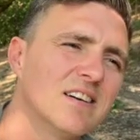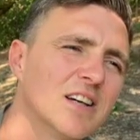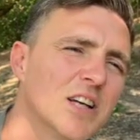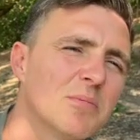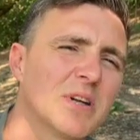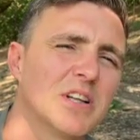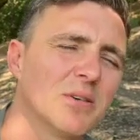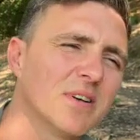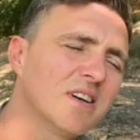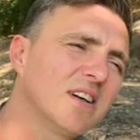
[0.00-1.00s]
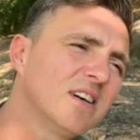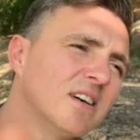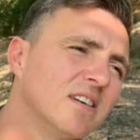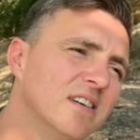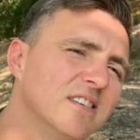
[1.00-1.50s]
it'd be a little bit,
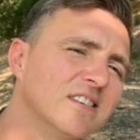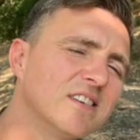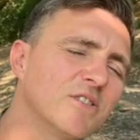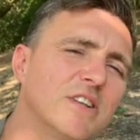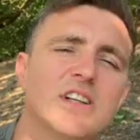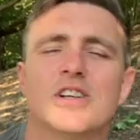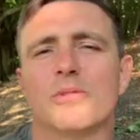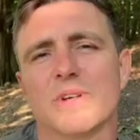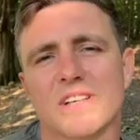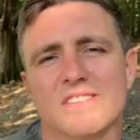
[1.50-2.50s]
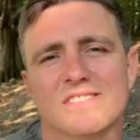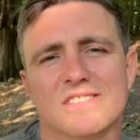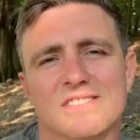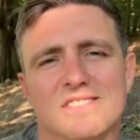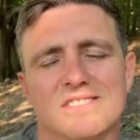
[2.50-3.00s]
feel a little bit
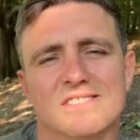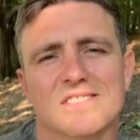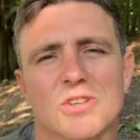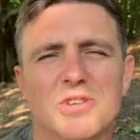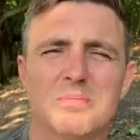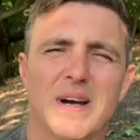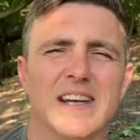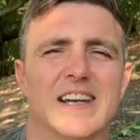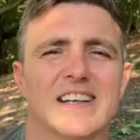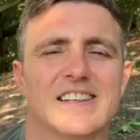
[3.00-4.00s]
gutted by it.